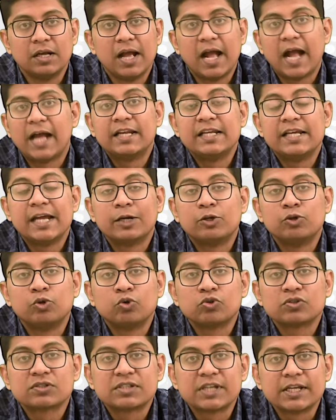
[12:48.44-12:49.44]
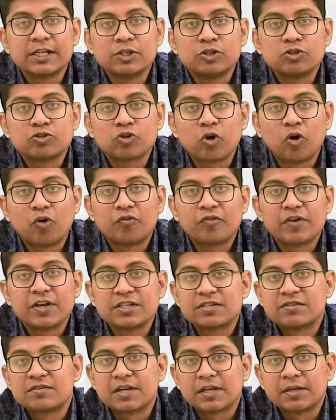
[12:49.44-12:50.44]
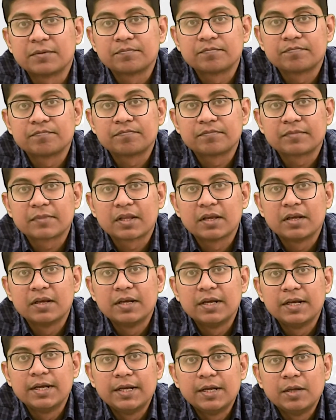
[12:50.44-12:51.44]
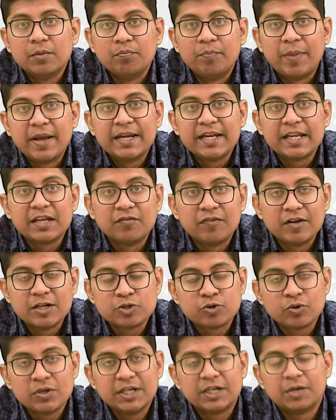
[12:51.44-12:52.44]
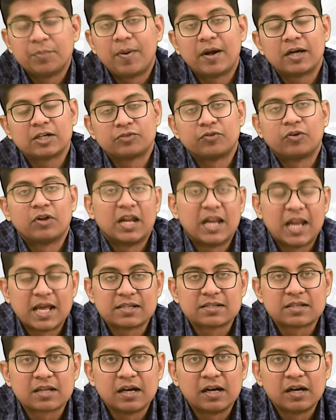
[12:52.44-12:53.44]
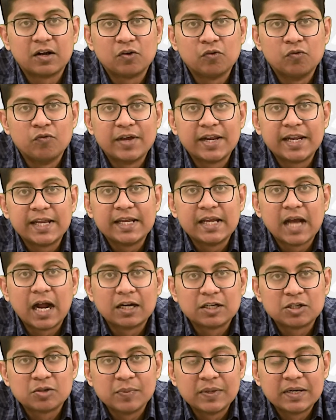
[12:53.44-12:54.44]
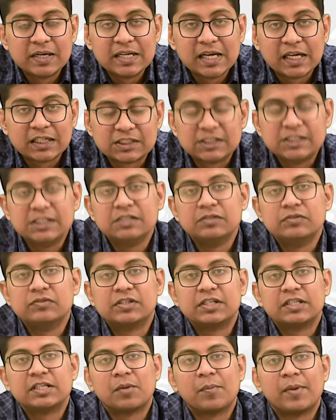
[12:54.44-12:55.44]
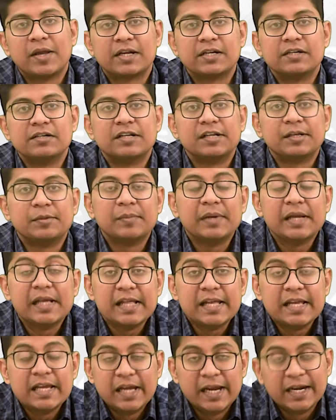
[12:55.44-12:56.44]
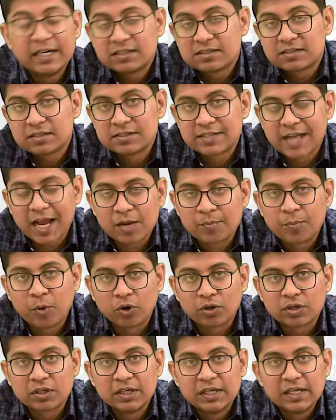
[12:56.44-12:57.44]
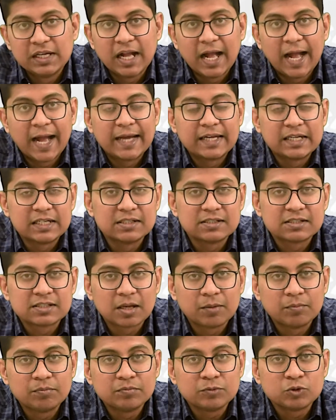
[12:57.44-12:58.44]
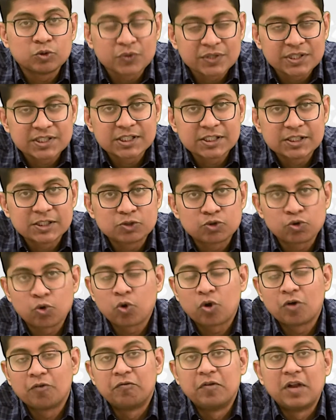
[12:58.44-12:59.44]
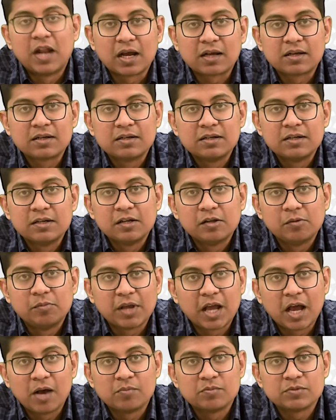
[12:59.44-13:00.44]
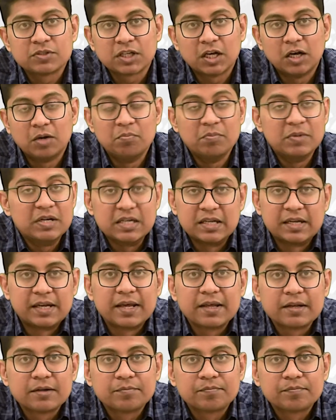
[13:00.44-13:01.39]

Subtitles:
and he had no sense of history. Ben eventually departs for Alaska, where he ultimately achieves his American dream, hits the jackpot, and in some twisted stroke of luck, becomes a millionaire.